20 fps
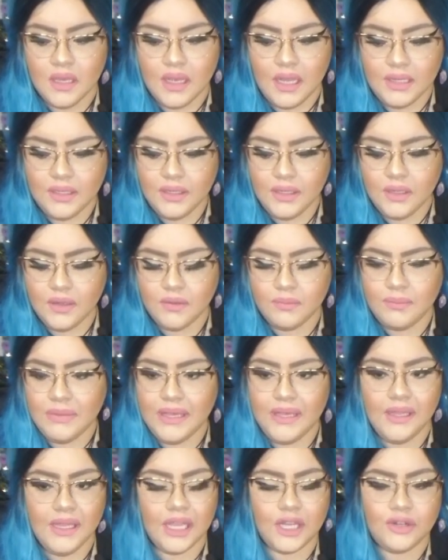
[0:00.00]
don't know,
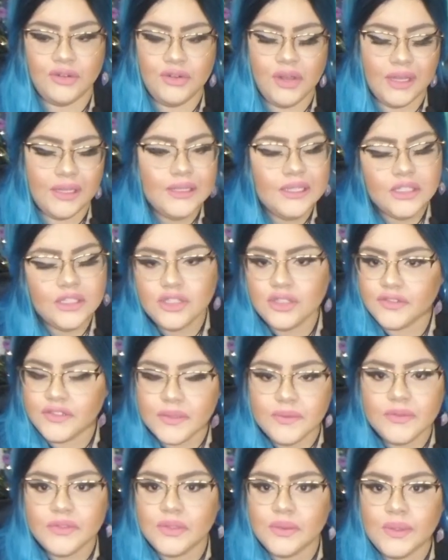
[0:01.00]
being acknowledged of
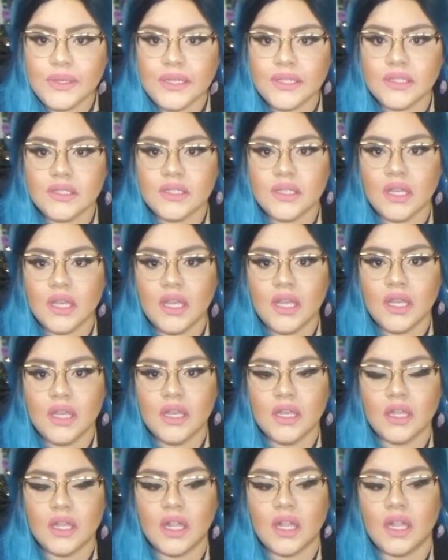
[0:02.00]
some sort,
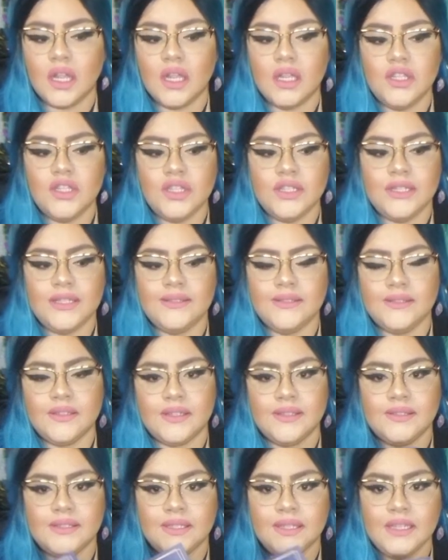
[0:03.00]
you need to
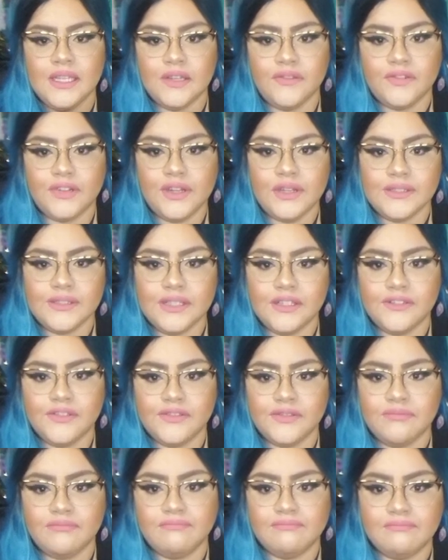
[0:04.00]
start standing up for
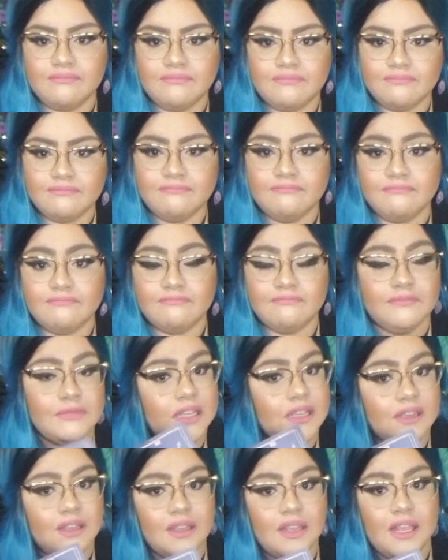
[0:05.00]
yourself.
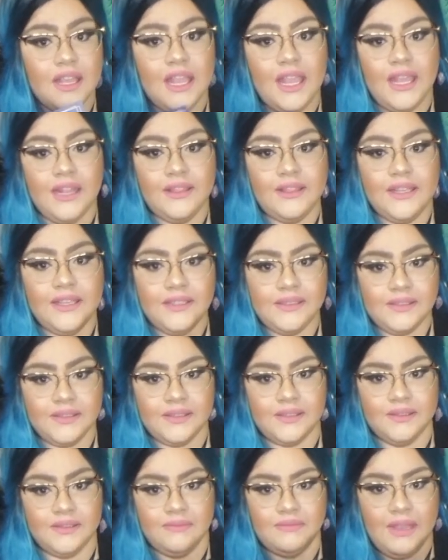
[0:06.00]
In
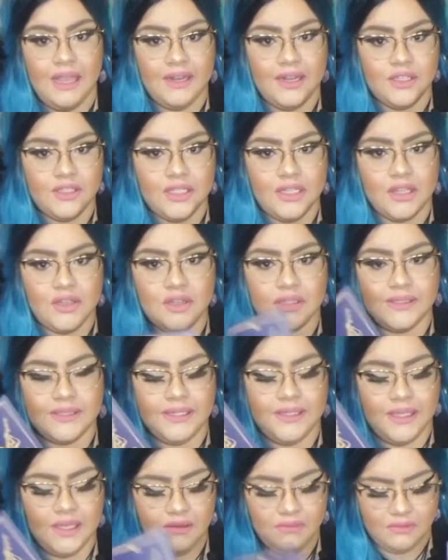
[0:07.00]
this energy that you're
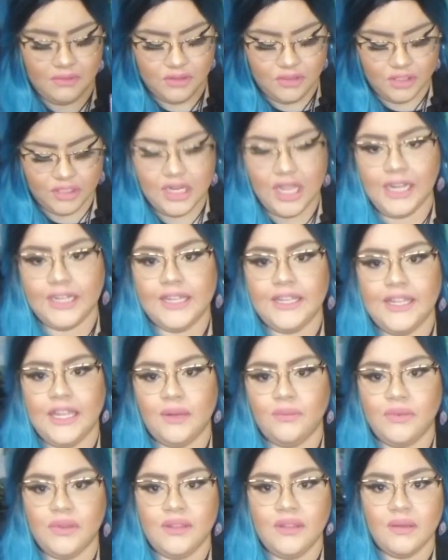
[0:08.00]
seeking, you're not gonna
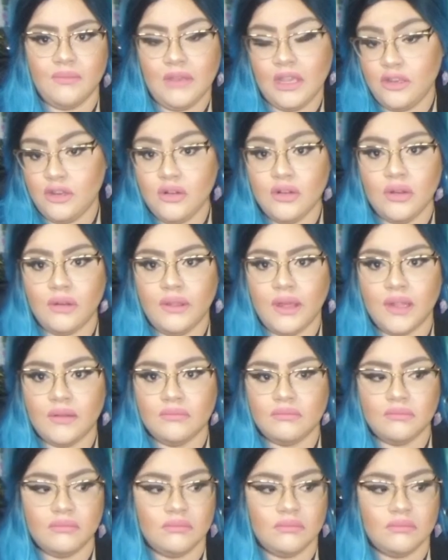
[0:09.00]
get with them, and you know that.